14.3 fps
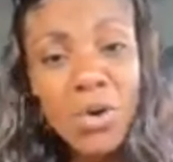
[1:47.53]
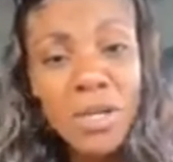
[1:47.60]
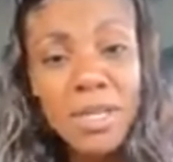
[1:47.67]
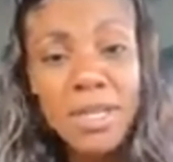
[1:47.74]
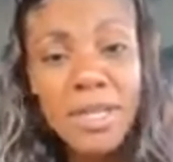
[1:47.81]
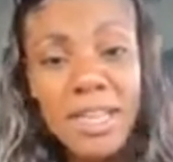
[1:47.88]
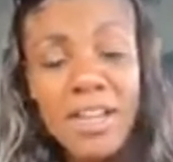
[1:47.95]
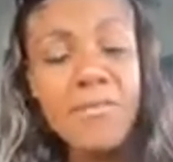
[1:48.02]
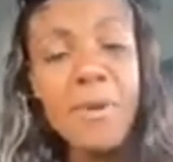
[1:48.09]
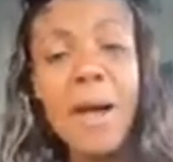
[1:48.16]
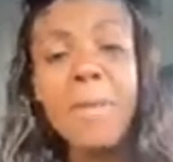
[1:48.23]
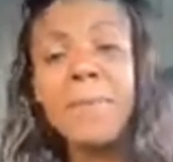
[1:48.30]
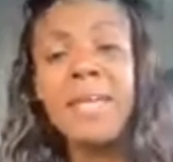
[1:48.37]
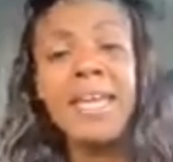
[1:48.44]
if
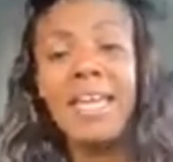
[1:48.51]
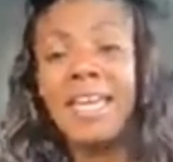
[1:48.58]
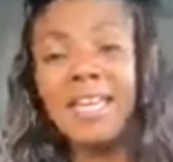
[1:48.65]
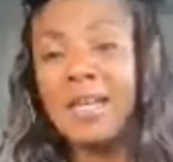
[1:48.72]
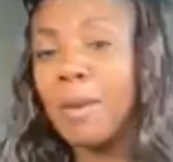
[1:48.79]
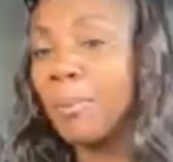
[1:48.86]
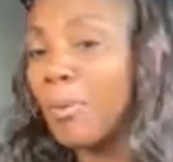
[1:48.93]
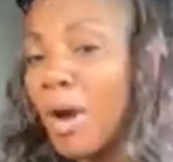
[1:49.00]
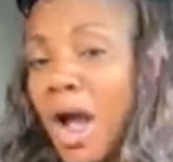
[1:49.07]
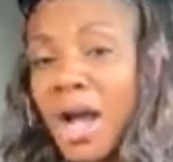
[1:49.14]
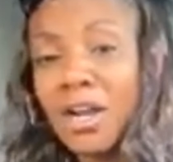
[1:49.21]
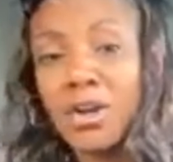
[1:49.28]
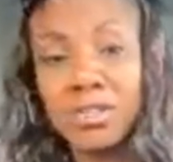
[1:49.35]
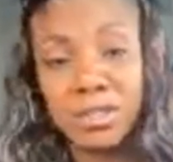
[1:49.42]
I'm in the
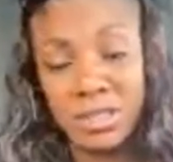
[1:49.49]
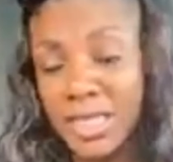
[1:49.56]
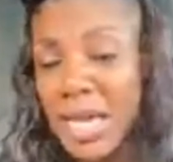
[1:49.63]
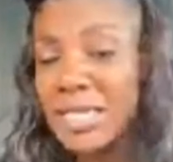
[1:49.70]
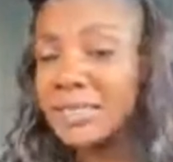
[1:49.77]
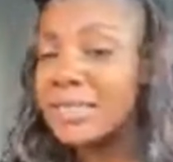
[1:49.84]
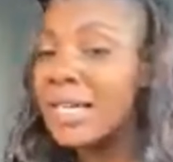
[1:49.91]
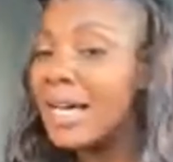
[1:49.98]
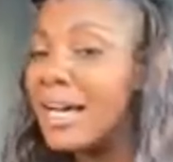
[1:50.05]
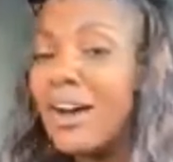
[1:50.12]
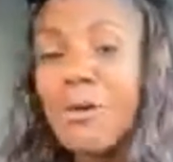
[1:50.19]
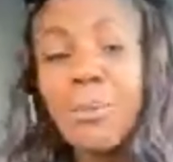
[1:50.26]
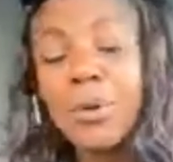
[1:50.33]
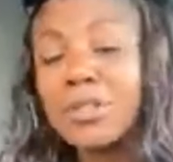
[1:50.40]
process of
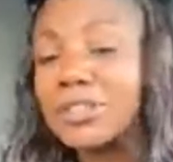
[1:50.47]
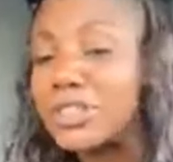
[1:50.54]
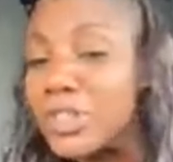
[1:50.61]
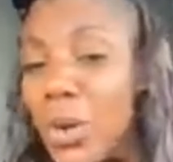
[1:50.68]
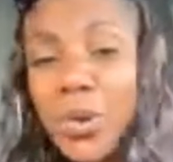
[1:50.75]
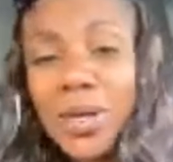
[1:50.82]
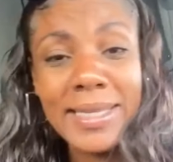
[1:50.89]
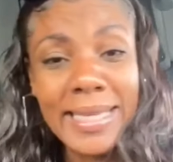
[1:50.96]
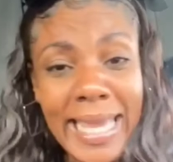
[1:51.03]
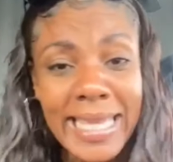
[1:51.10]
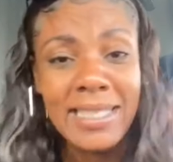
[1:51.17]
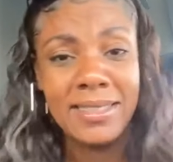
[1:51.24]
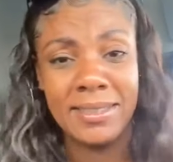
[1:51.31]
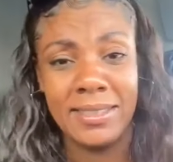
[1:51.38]
pursuing it,
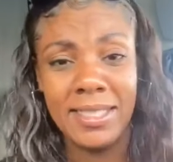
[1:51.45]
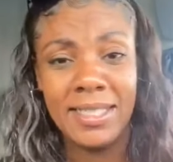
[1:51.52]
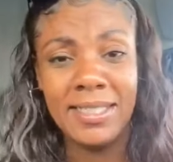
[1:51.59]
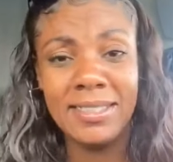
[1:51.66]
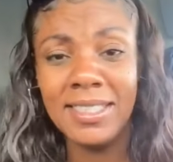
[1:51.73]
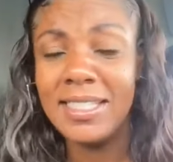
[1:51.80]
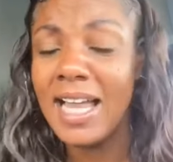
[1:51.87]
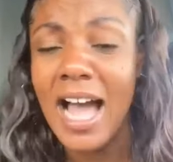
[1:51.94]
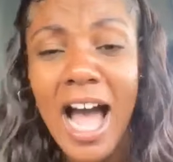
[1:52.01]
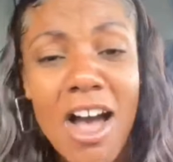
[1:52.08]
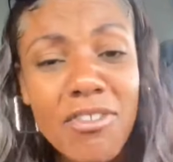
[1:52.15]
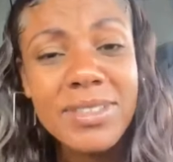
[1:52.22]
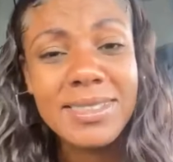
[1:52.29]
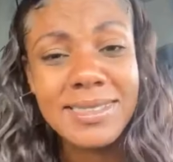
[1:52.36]
then
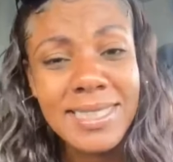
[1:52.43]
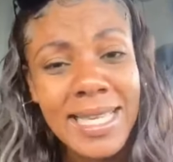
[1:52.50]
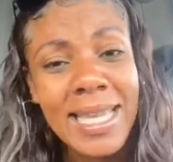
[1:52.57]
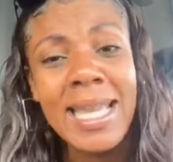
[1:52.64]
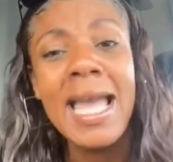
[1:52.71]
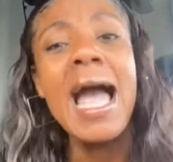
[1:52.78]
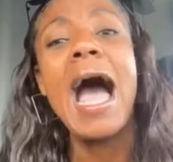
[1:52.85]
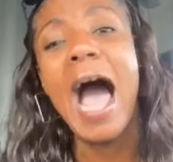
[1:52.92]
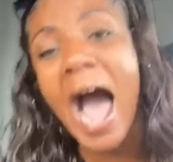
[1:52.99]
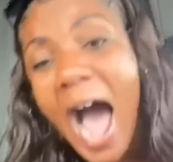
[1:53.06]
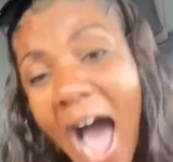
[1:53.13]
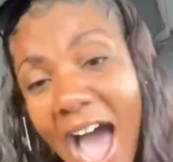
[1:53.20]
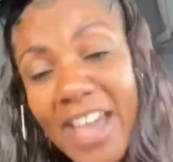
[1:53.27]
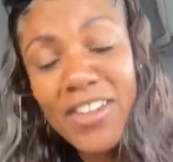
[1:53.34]
obviously
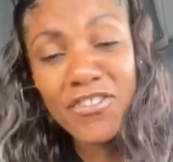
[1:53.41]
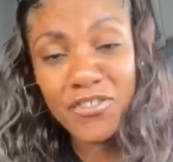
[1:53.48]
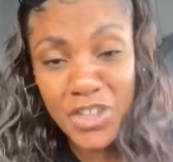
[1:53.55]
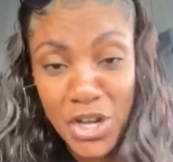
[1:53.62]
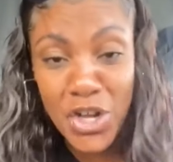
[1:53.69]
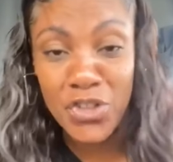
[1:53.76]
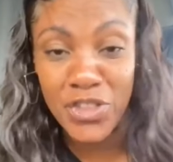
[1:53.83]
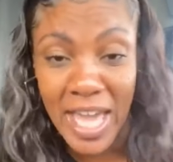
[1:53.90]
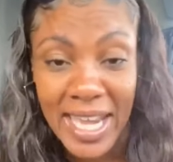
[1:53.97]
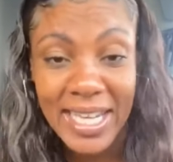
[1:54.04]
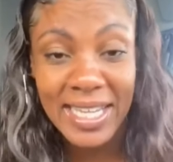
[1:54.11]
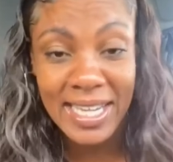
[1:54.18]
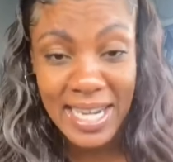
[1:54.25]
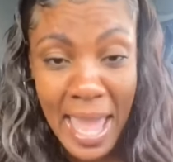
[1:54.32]
I feel that it
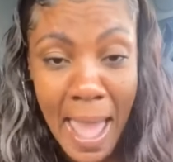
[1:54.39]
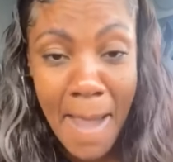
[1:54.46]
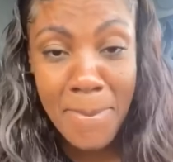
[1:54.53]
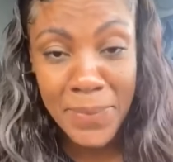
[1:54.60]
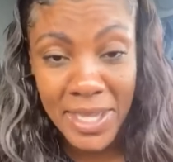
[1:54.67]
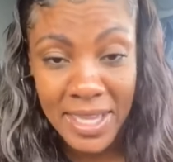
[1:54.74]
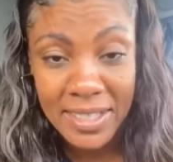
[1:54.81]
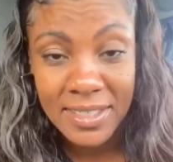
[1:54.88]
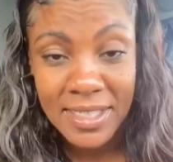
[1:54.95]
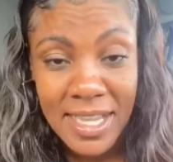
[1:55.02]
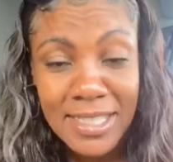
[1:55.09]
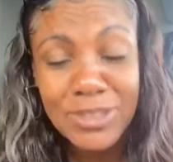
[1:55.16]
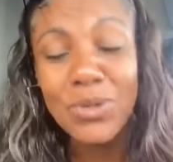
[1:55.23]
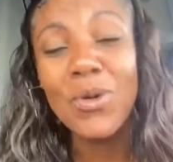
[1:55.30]
can happen.
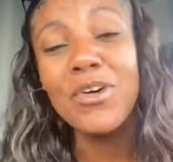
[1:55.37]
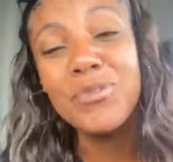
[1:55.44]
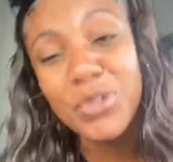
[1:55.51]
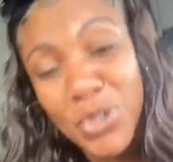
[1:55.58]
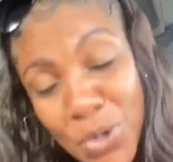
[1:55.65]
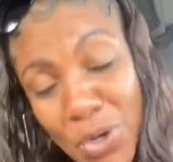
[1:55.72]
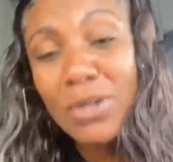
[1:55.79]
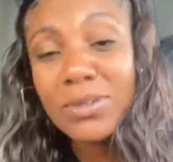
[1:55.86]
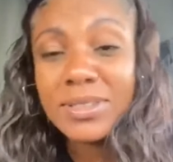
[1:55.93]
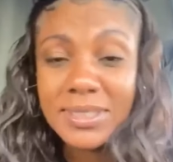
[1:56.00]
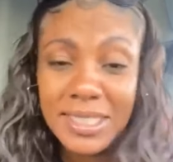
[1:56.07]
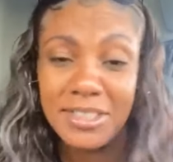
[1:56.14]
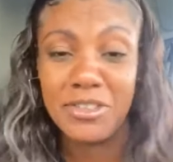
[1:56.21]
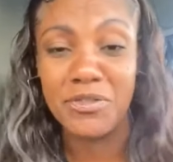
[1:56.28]
So if you don't
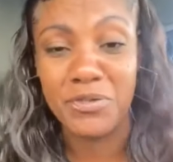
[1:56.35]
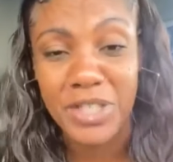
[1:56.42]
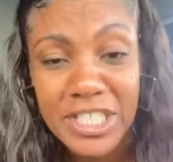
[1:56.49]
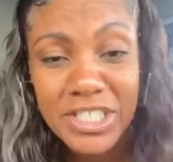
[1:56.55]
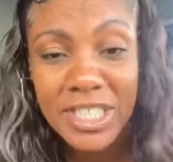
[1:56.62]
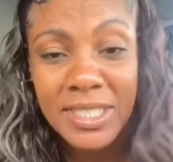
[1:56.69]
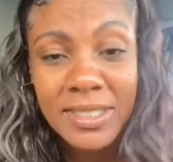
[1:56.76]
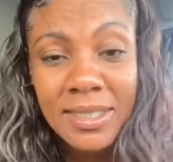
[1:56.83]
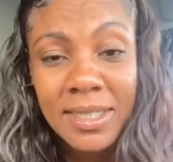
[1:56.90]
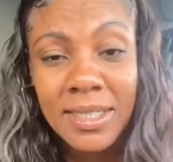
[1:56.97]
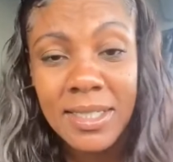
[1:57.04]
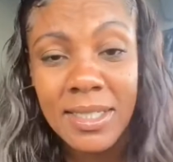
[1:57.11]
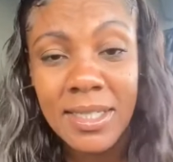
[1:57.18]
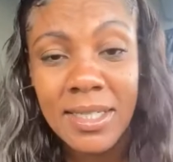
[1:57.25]
see the vision,
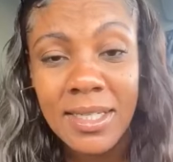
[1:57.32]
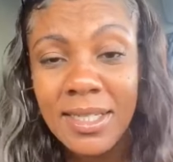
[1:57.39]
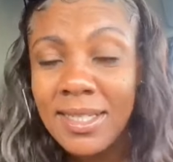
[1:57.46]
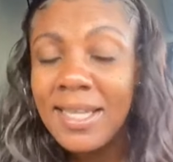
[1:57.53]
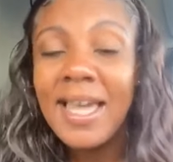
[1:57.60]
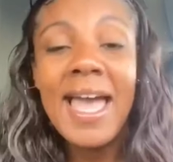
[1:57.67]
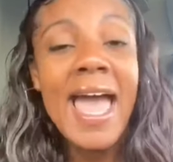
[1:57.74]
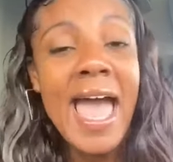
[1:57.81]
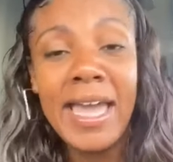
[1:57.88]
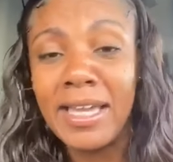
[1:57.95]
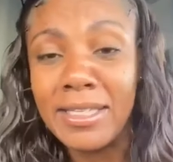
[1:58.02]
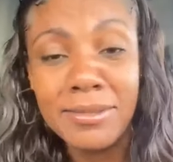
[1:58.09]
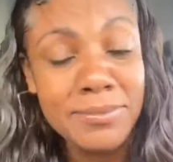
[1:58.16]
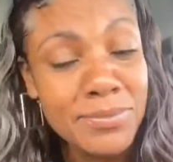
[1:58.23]
hey,
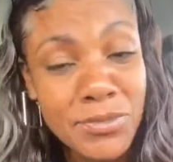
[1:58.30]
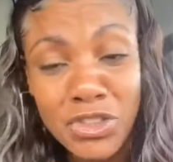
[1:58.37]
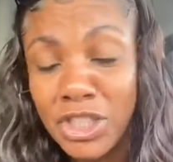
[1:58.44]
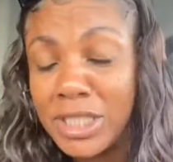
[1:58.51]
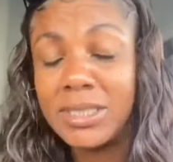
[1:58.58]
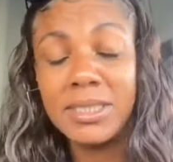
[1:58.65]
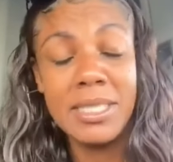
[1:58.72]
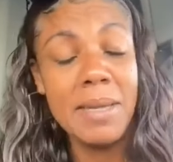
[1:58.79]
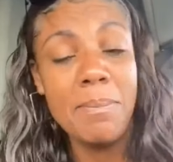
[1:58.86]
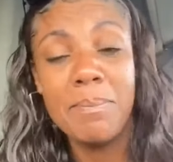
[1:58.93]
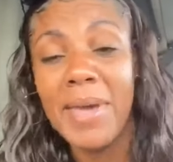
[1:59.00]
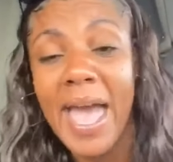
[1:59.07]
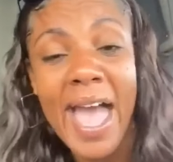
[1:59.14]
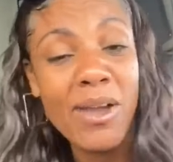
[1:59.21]
just sit
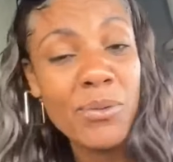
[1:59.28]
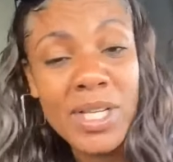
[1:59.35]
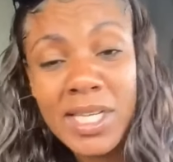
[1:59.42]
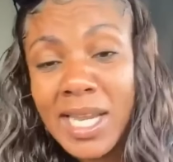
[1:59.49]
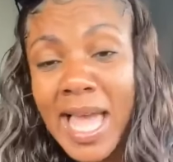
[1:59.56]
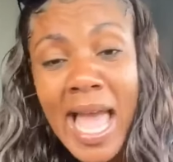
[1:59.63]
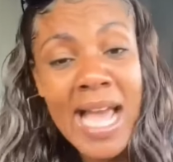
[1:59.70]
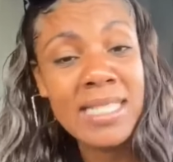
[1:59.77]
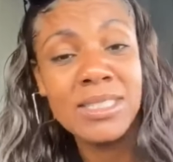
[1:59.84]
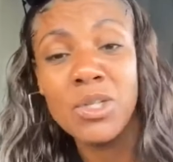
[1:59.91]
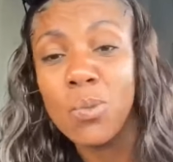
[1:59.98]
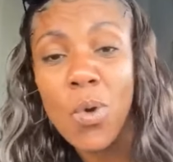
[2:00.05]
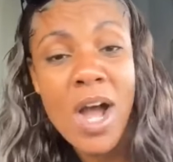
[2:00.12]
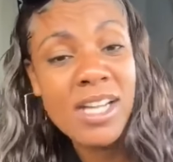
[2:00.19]
back, relax, and
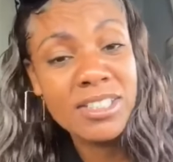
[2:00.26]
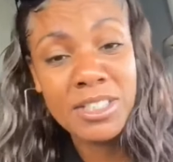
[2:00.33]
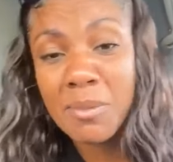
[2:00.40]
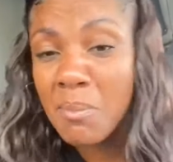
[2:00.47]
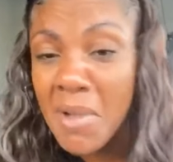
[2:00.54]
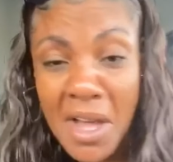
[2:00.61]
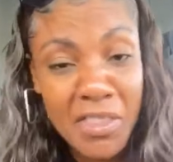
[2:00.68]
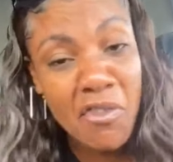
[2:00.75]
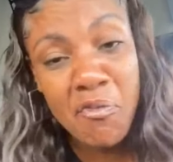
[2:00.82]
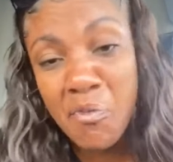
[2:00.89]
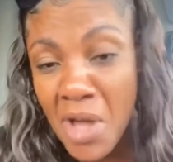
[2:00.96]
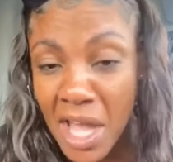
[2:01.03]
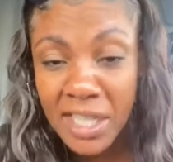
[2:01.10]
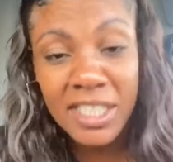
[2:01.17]
watch the
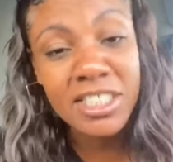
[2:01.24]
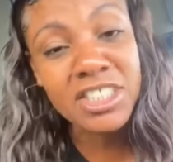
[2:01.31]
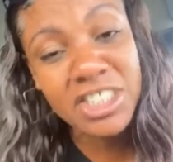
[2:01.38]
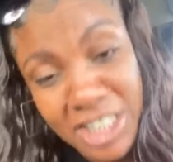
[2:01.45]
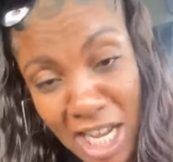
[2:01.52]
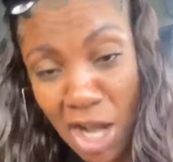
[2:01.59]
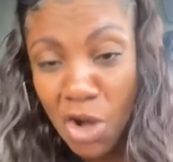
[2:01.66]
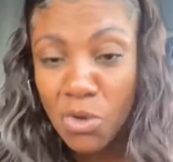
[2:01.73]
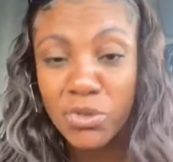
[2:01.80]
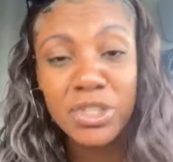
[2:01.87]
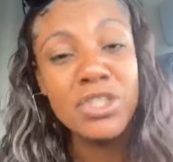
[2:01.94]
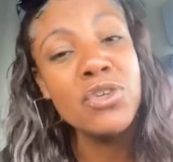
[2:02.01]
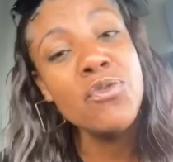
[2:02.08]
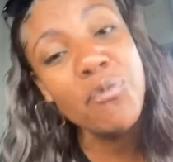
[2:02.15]
motherfucking show.
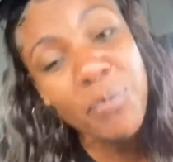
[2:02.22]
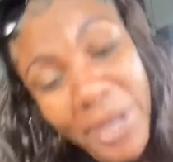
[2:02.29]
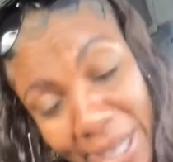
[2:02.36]
You feel